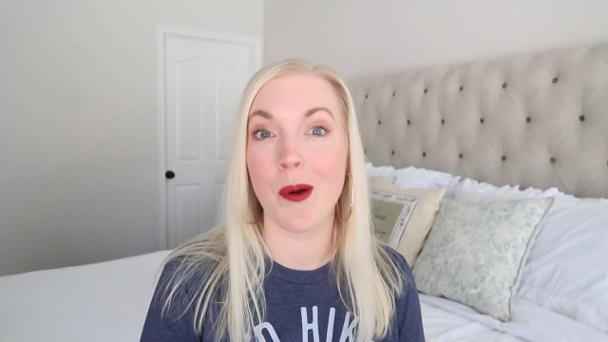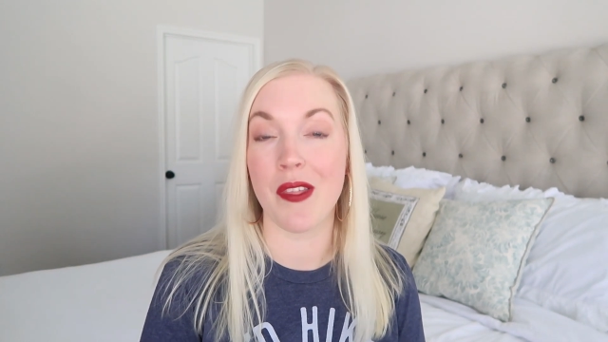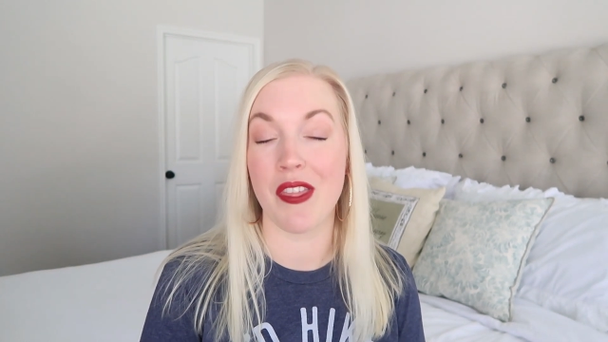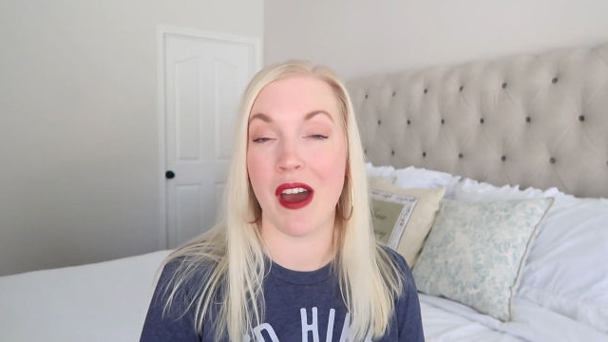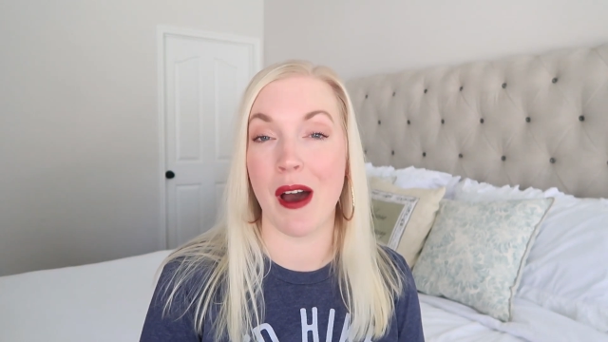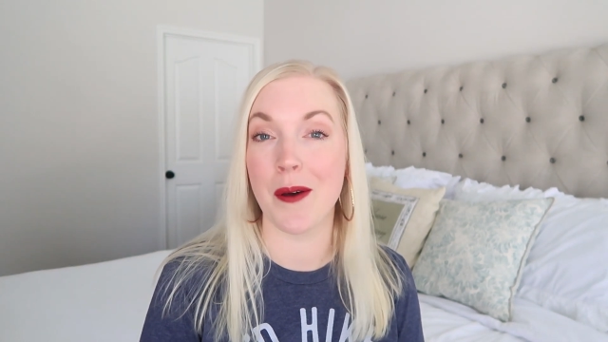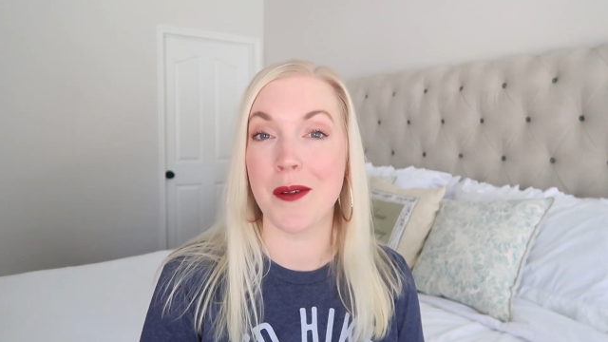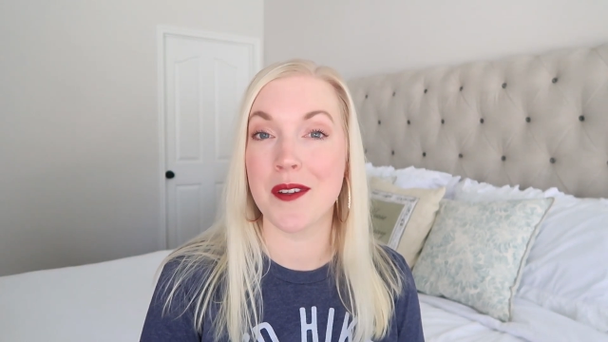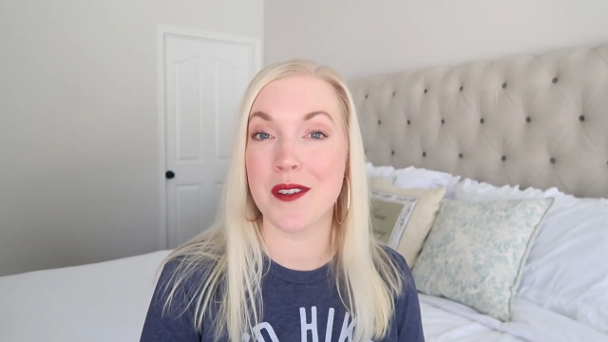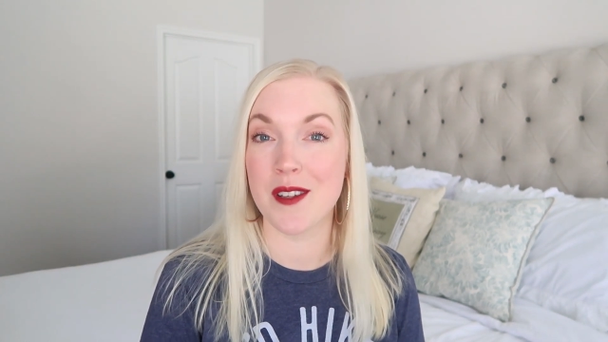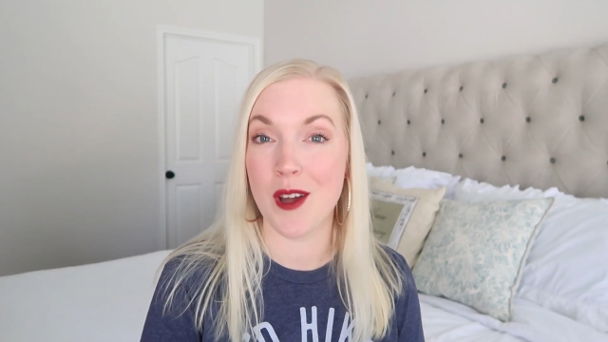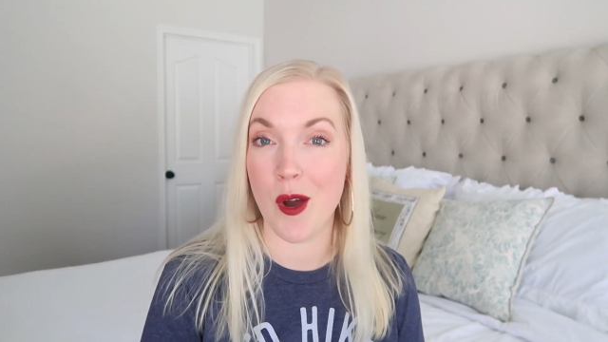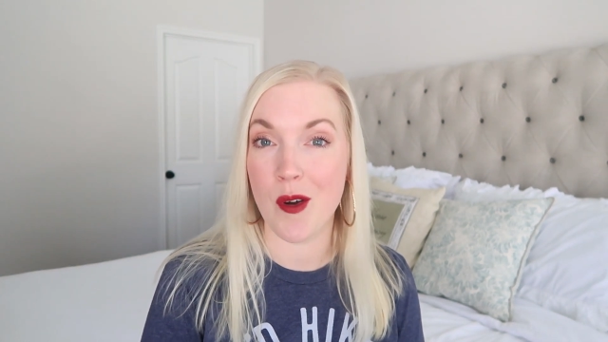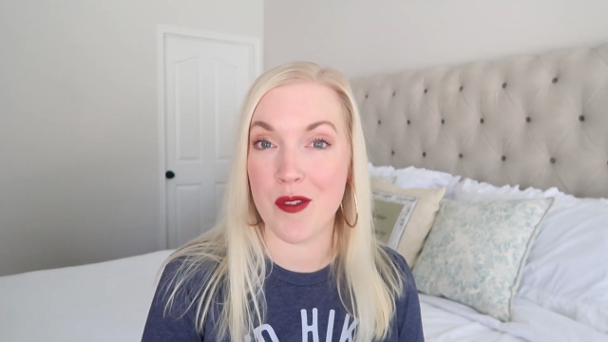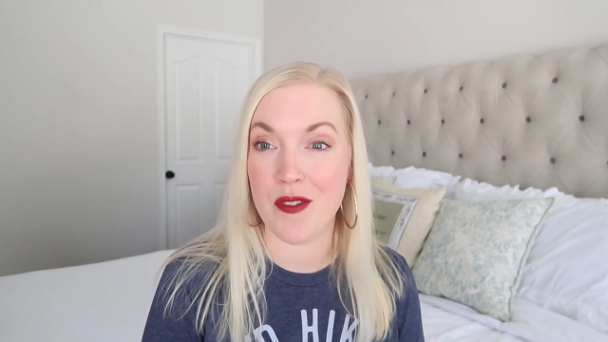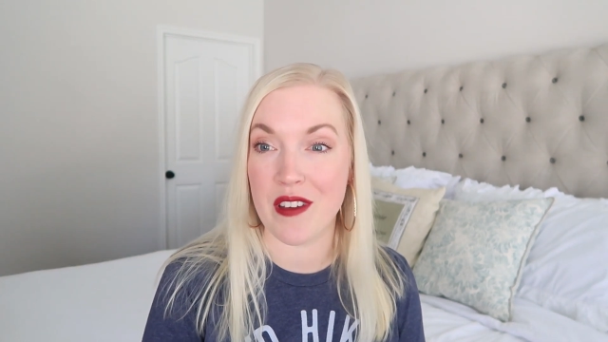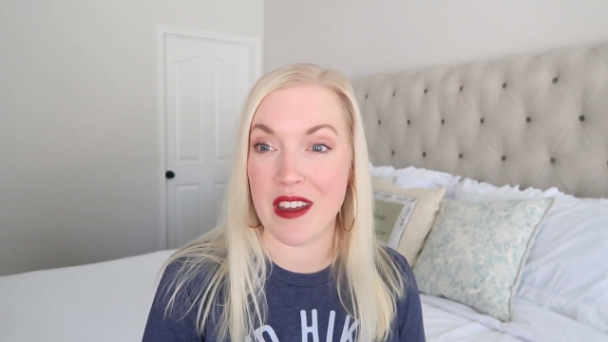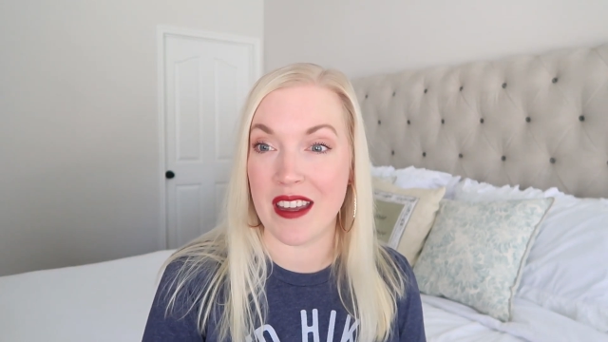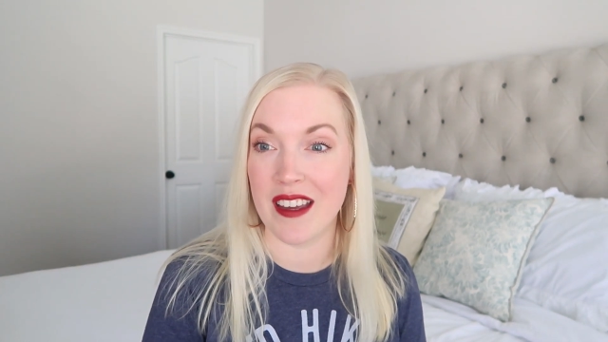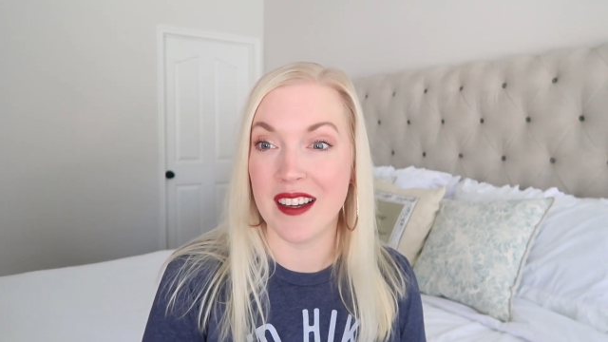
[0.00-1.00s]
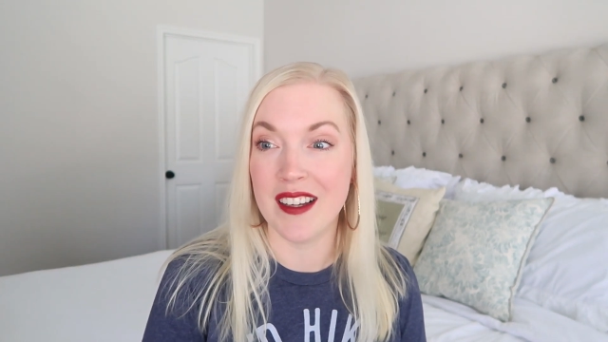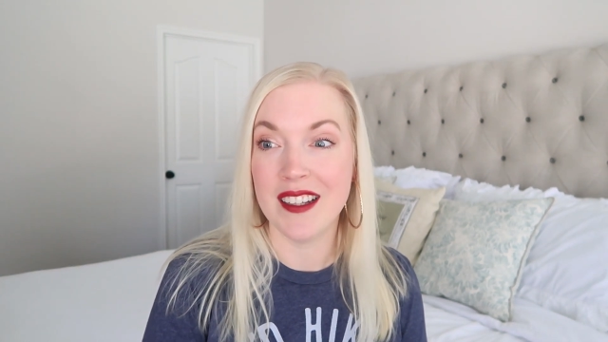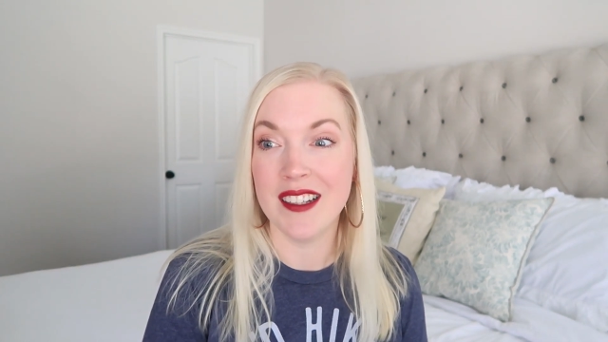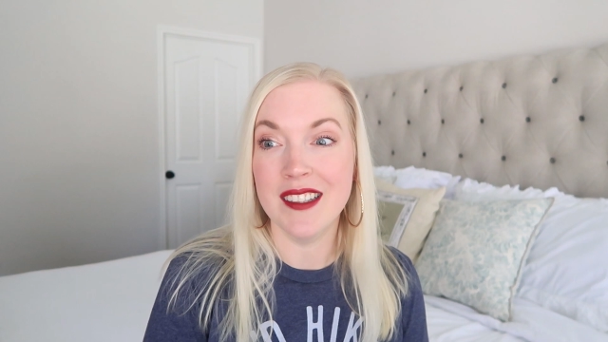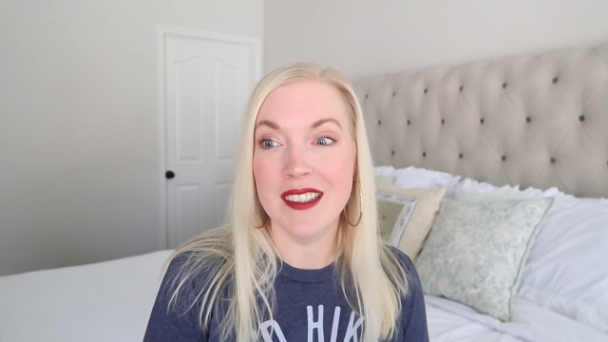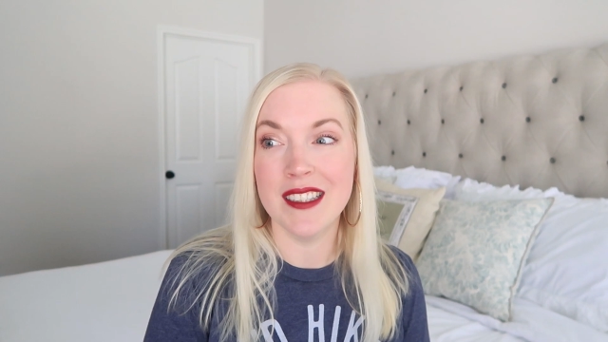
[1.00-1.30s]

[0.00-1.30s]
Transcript: without Sophie.